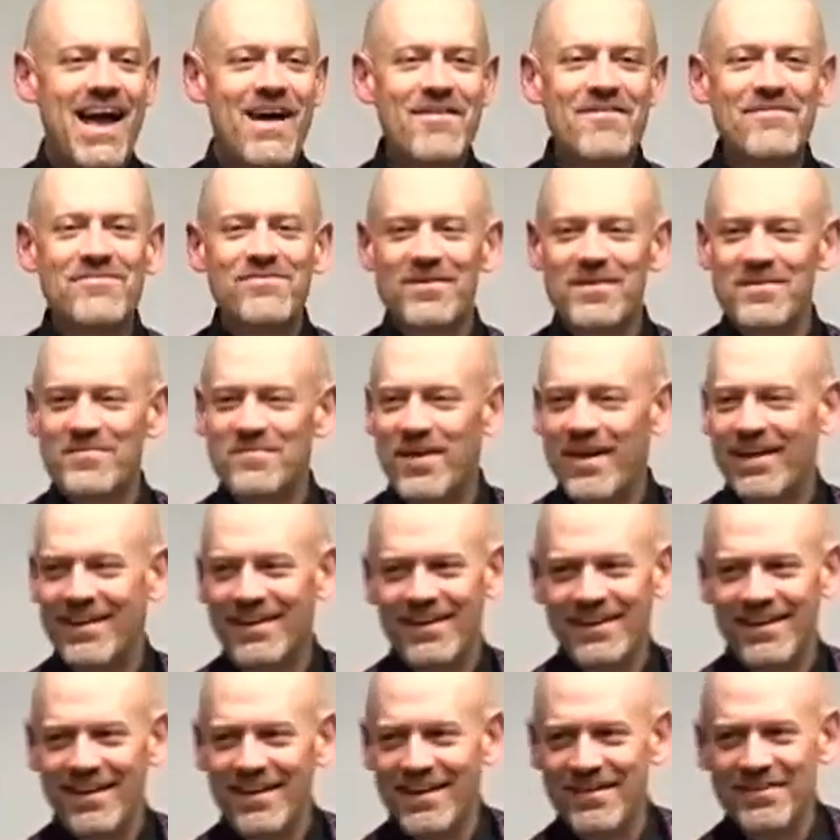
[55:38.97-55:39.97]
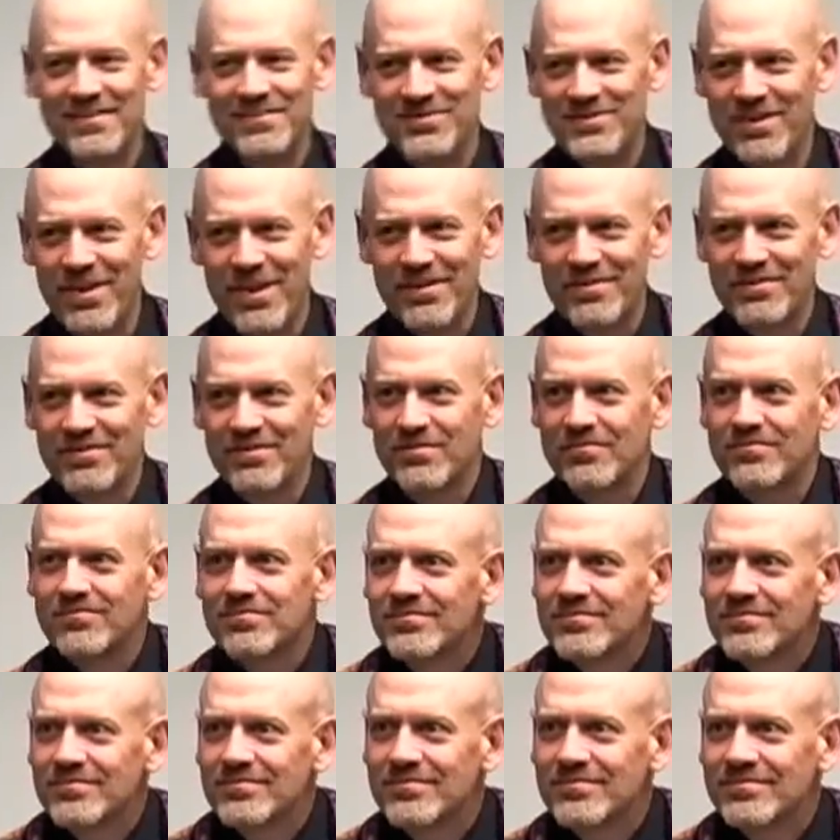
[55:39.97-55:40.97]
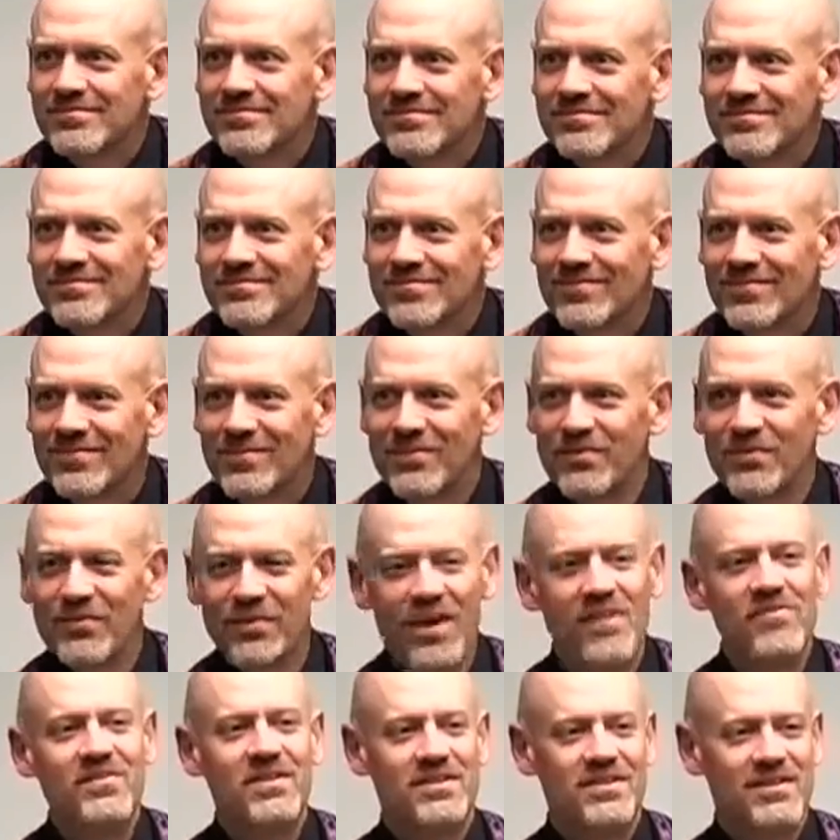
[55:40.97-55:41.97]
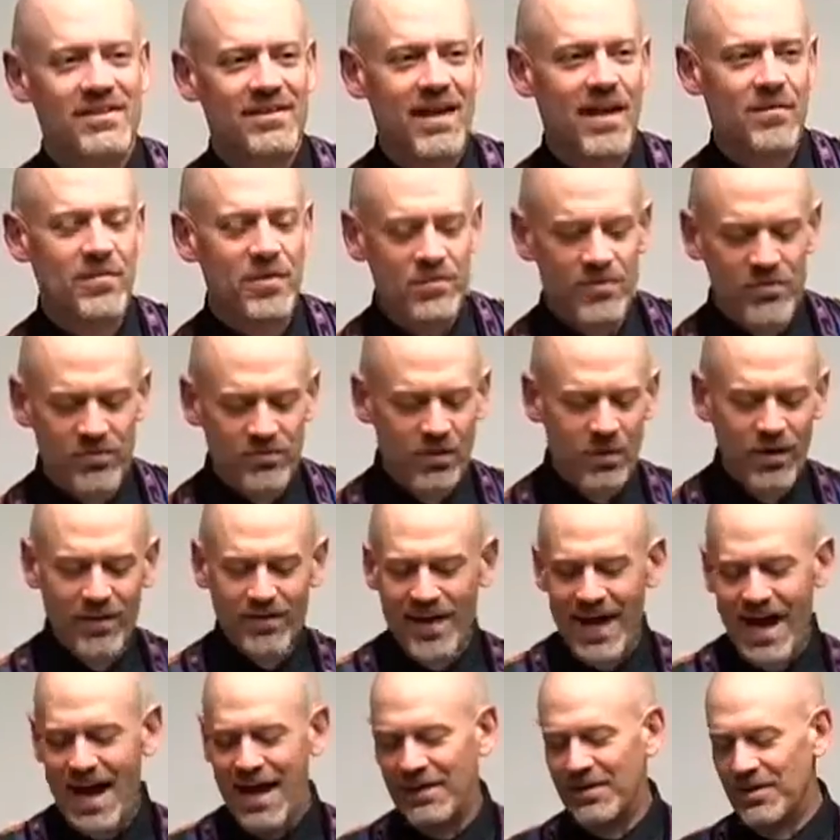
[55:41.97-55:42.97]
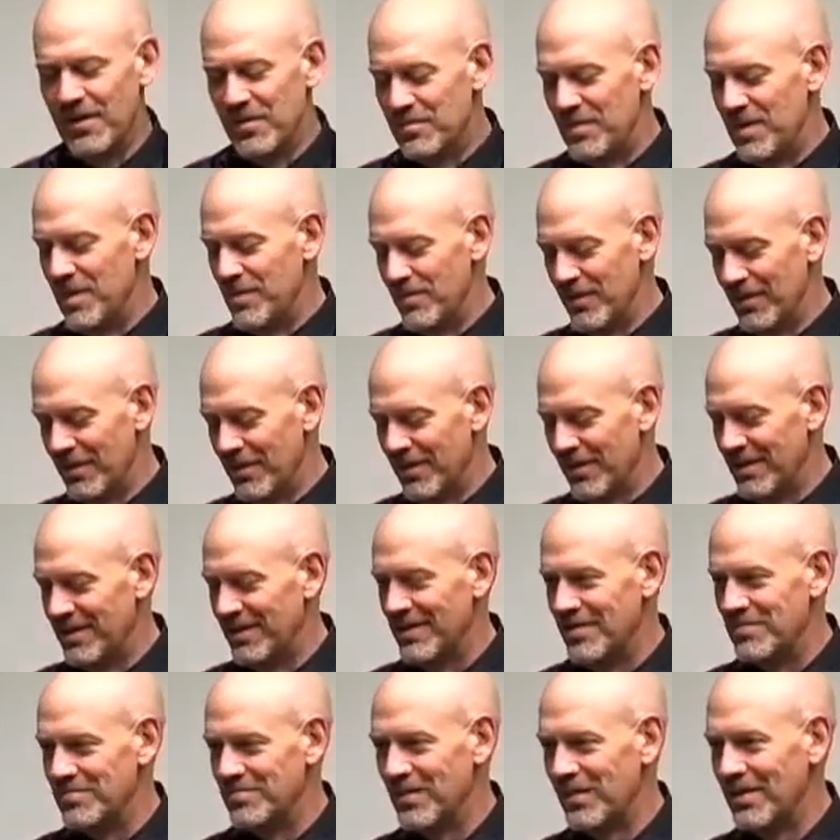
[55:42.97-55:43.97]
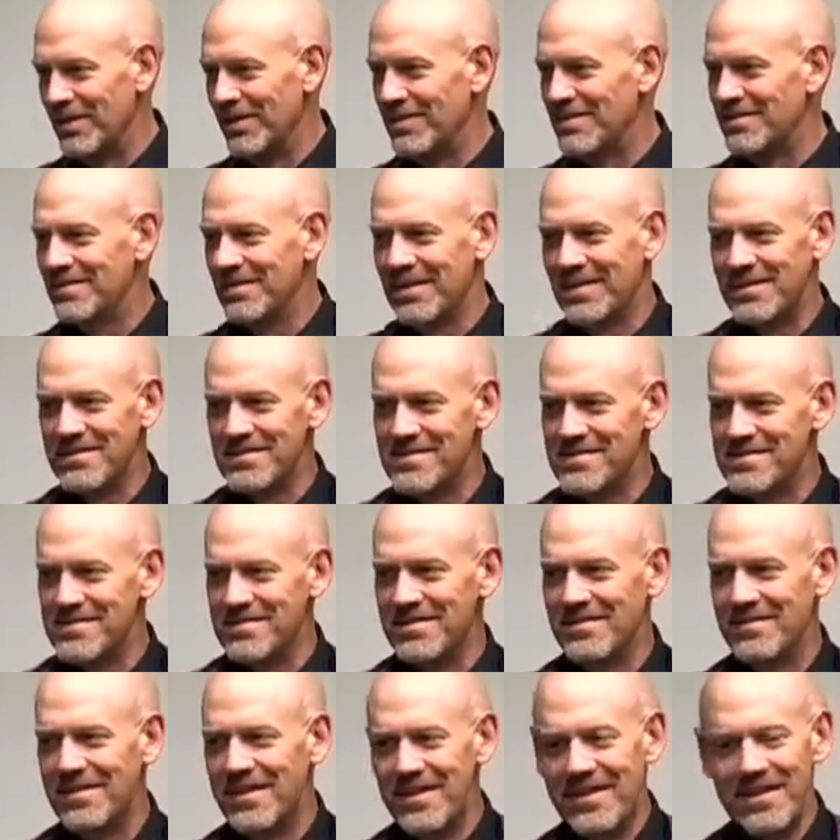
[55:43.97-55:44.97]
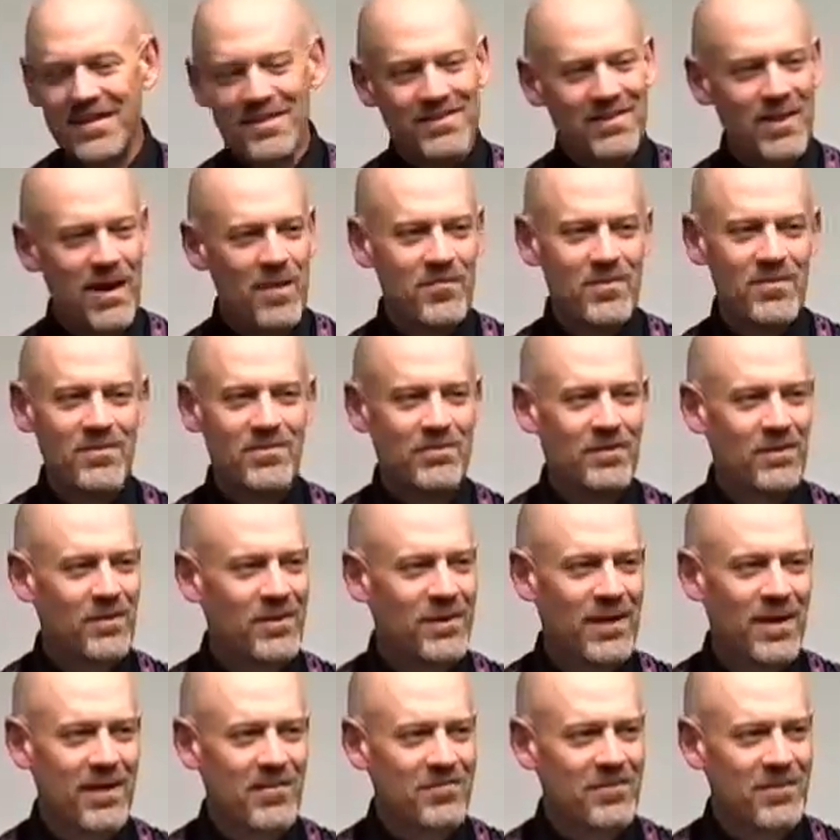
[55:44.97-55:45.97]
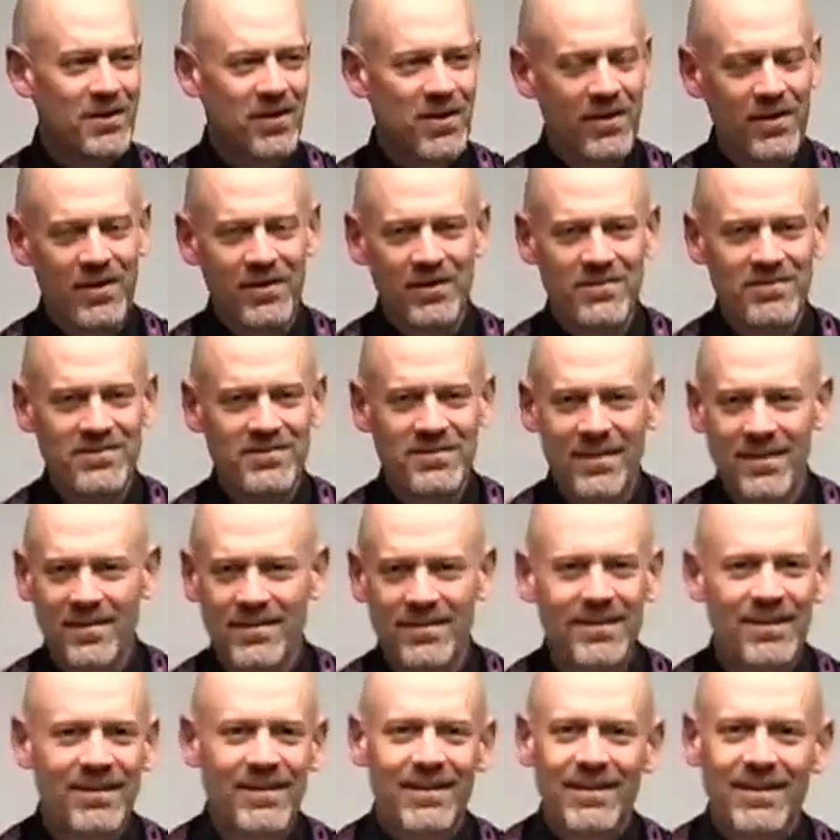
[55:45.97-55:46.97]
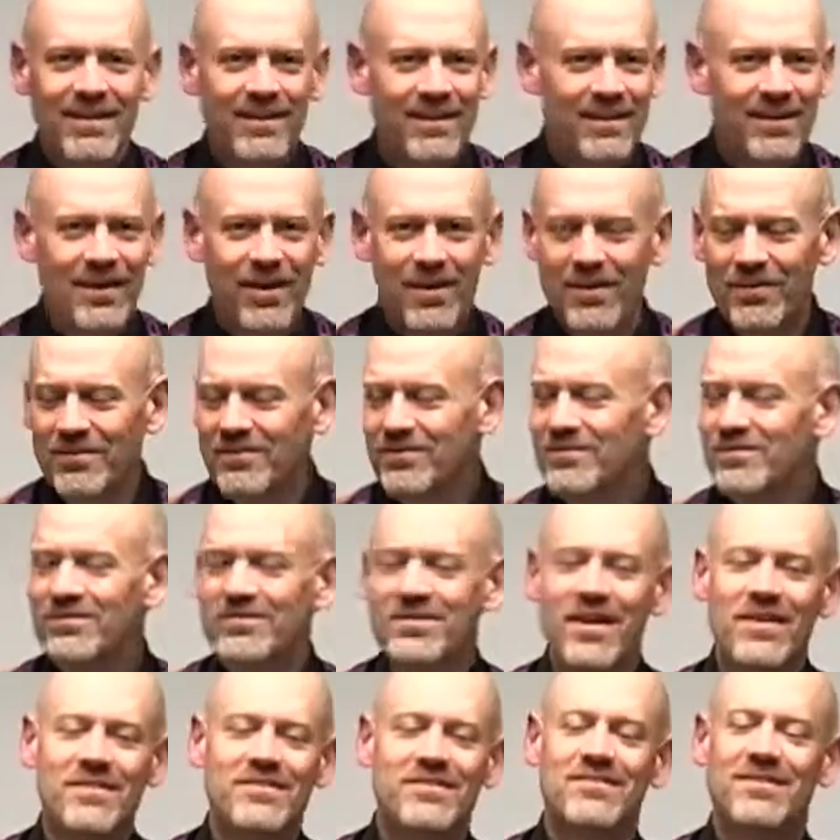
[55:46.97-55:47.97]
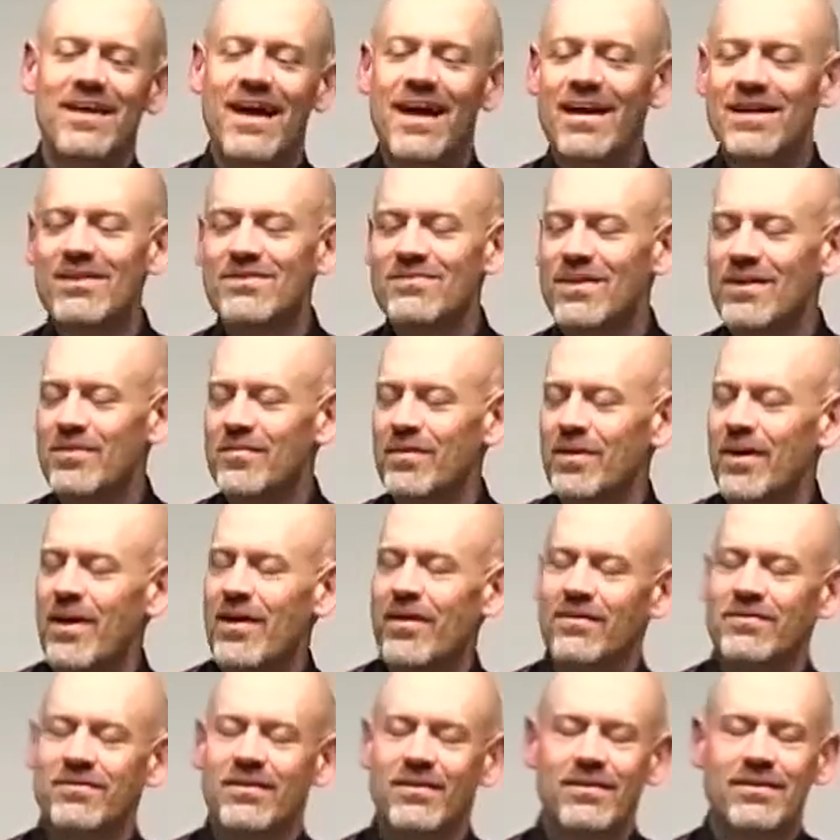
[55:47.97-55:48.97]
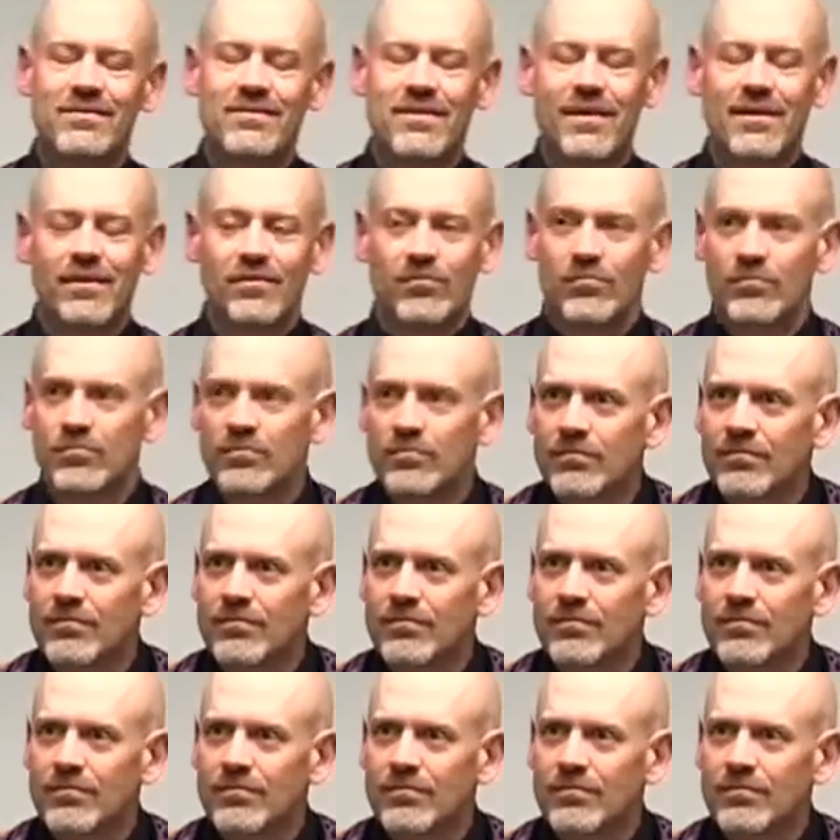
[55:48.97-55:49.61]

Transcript: Everybody is just riveted. I mean, before that, you know, people are looking at bulletins and thumbing through hymnals and, you know, just daydreaming. All of a sudden, it's like.